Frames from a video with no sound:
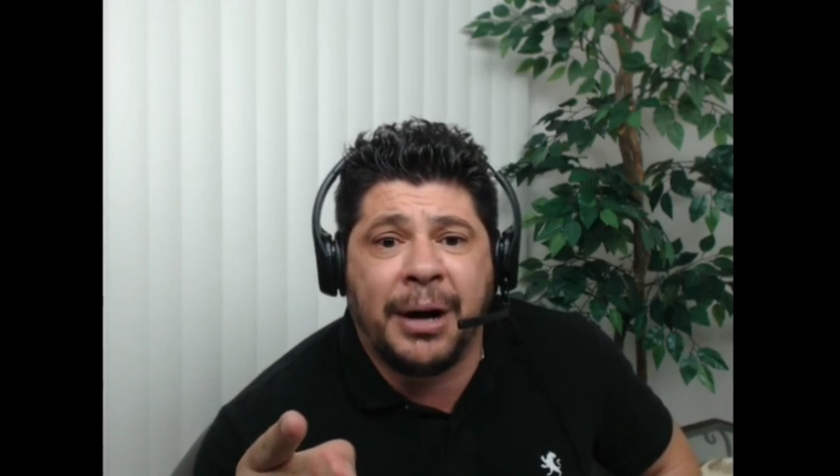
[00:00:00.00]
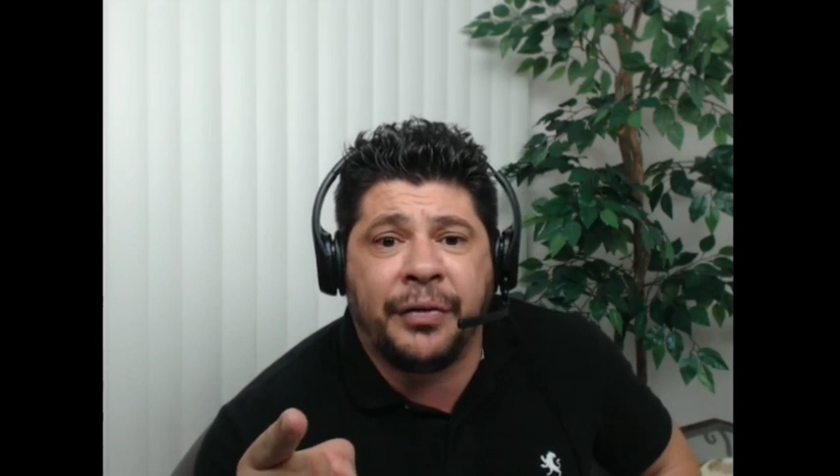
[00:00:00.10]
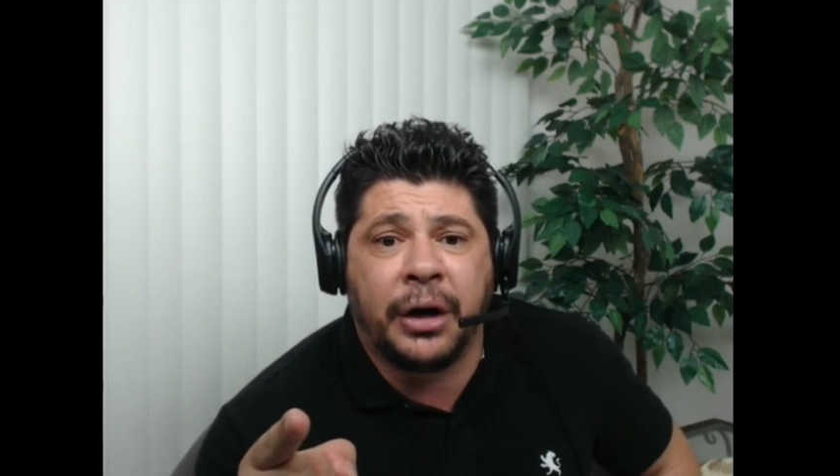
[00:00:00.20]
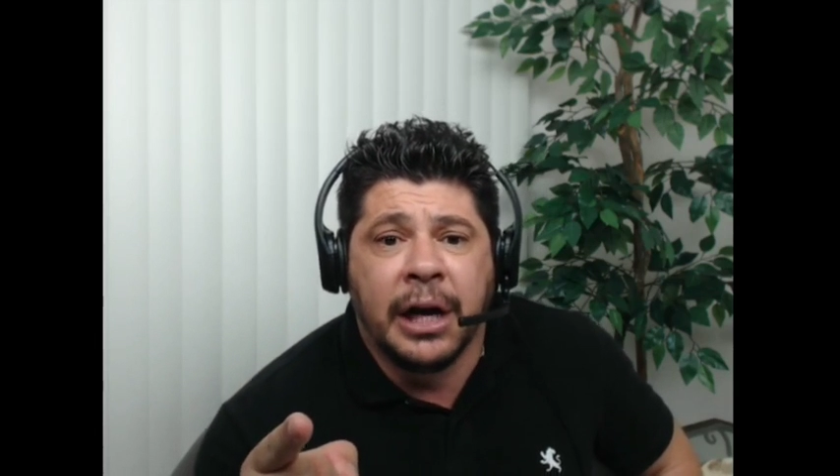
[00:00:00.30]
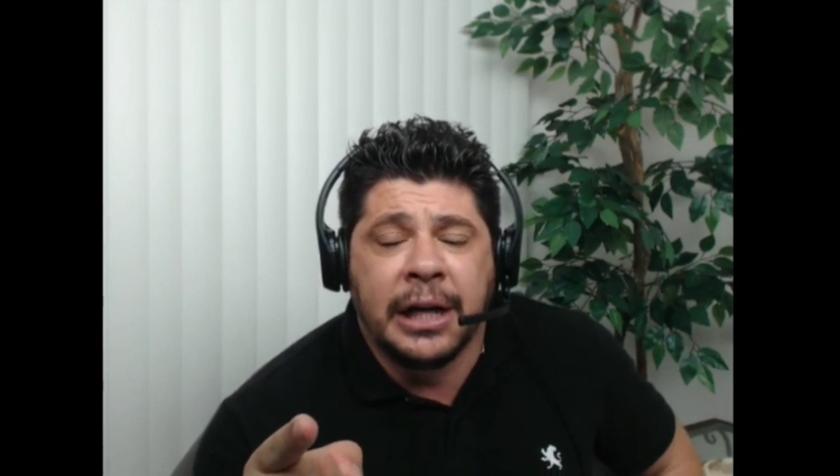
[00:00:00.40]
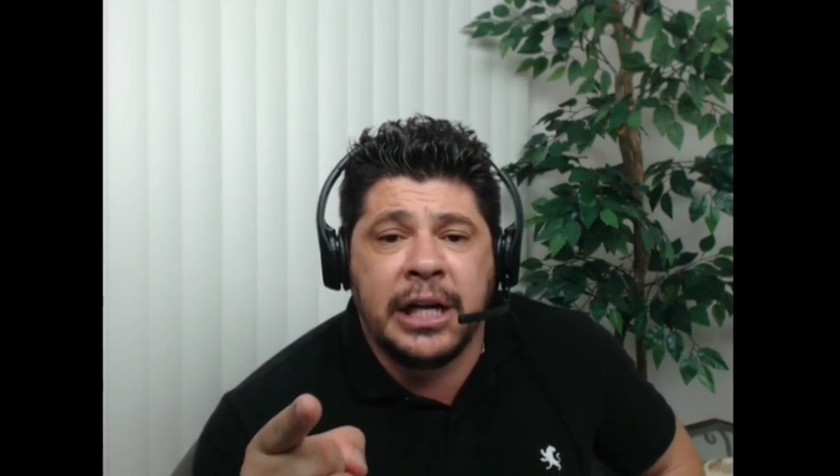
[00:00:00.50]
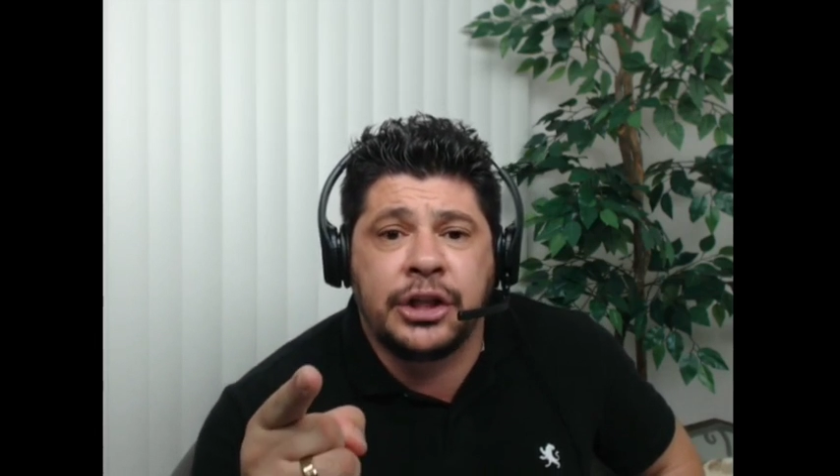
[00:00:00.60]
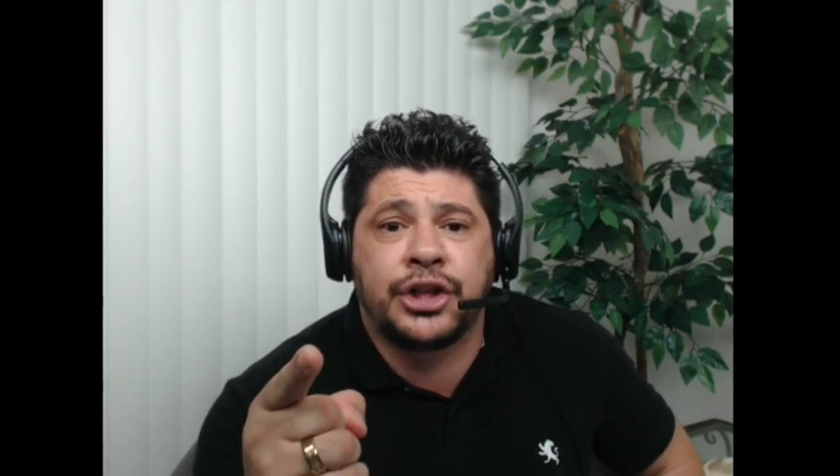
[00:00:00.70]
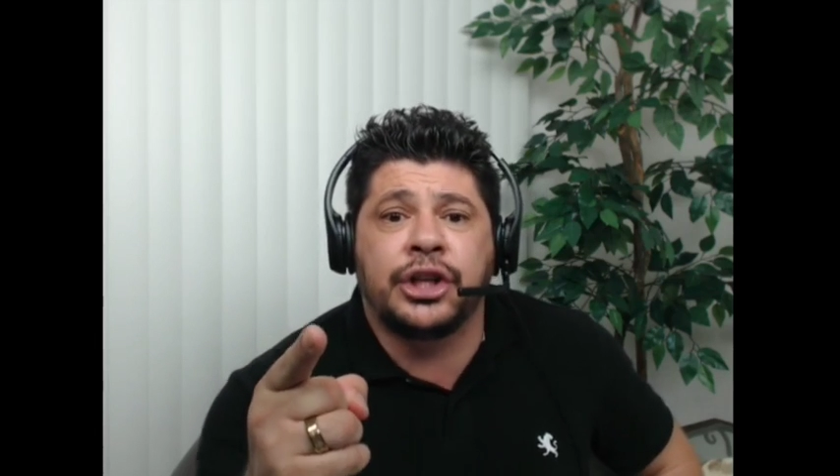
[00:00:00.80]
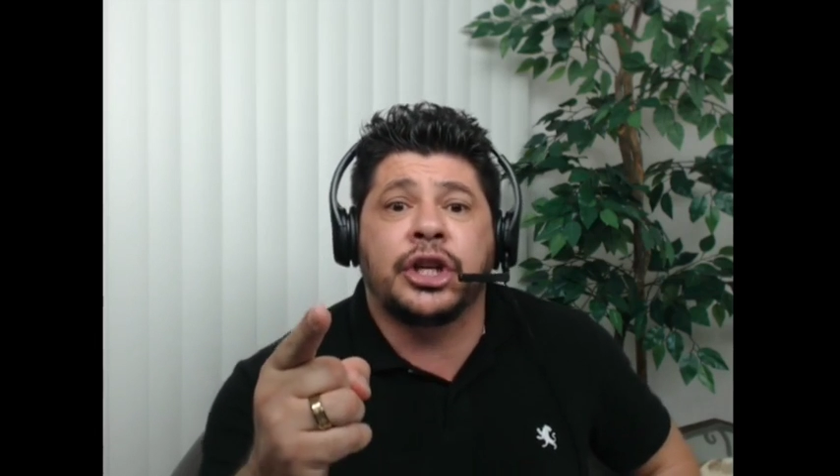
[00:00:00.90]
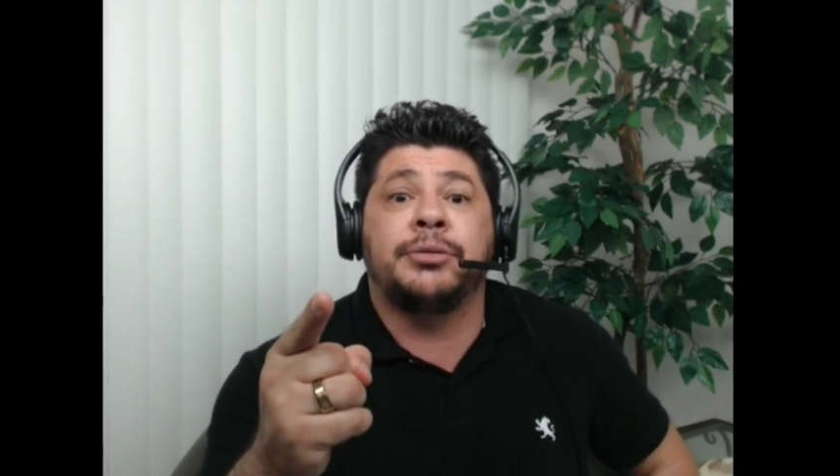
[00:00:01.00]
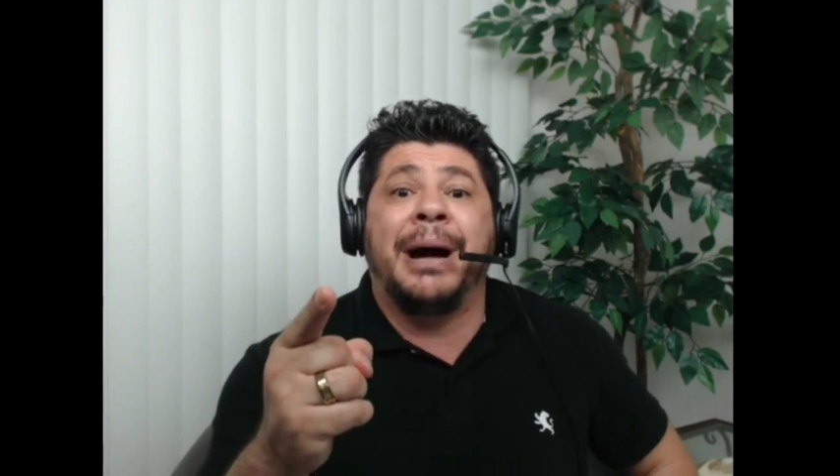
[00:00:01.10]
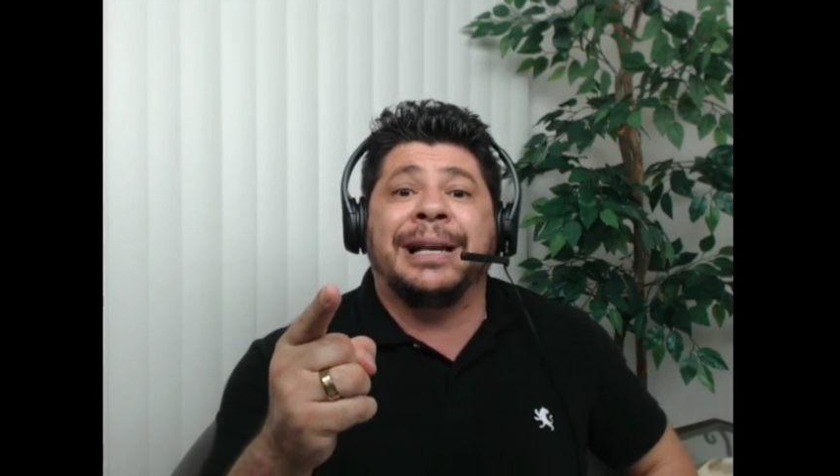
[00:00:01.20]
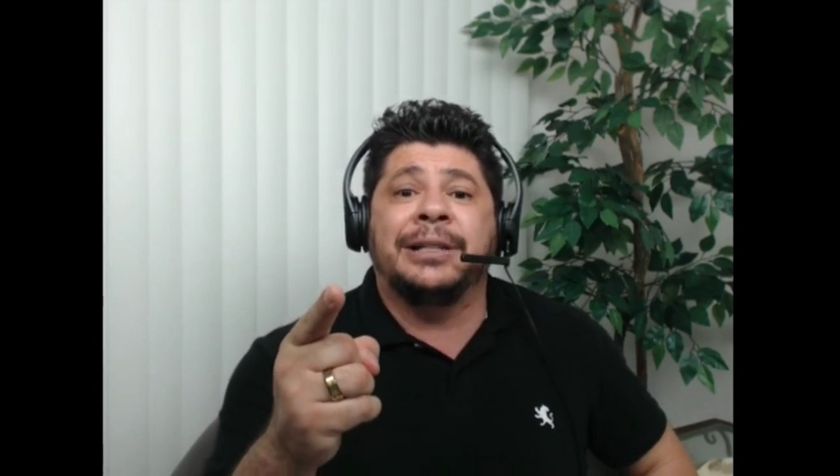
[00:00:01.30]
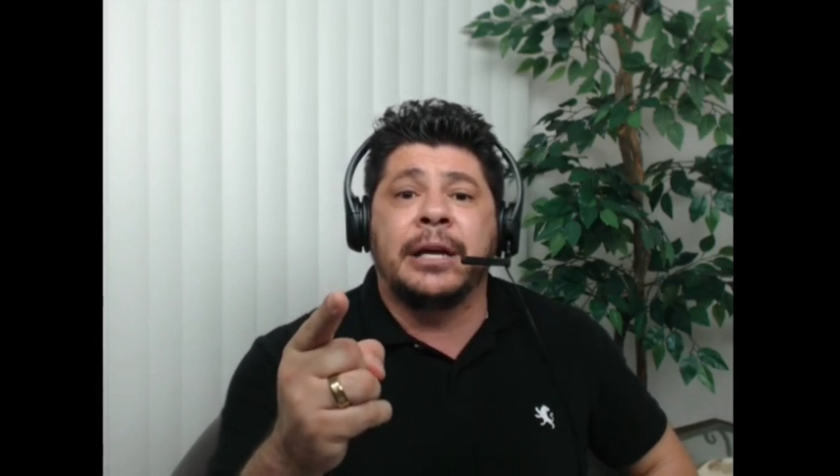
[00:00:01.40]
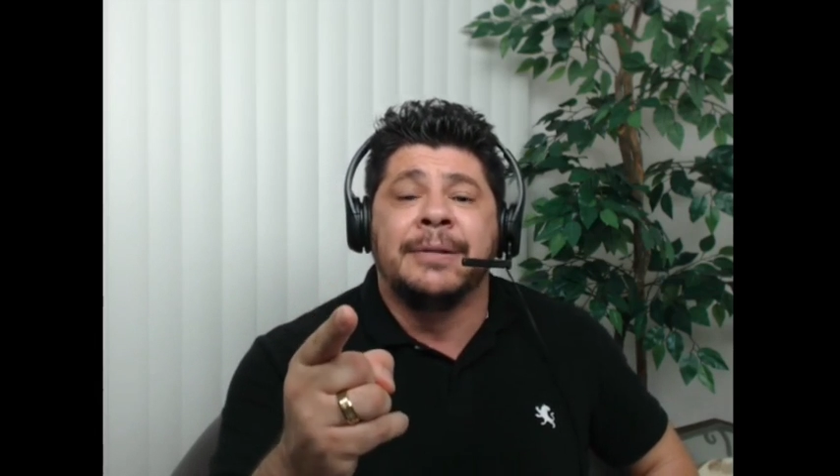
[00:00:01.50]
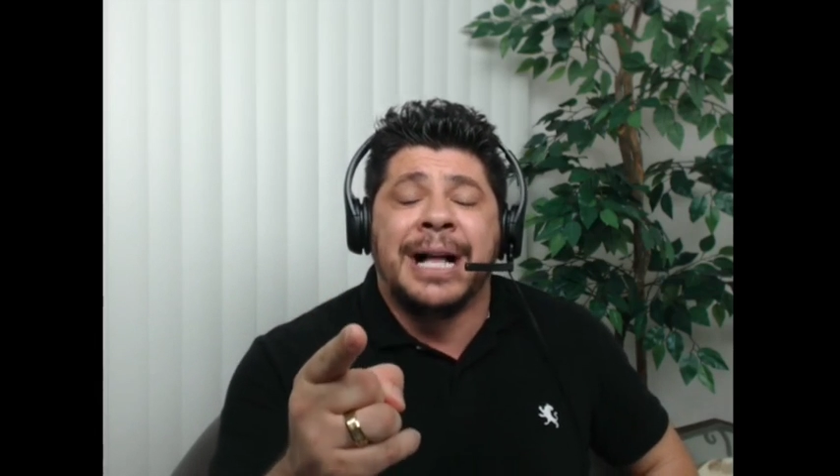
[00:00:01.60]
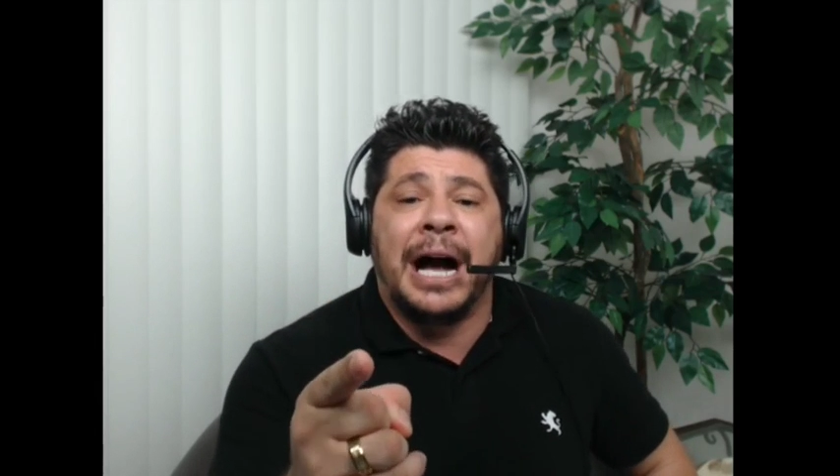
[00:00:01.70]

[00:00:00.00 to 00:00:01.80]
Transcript: mother, in Jesus' mighty name,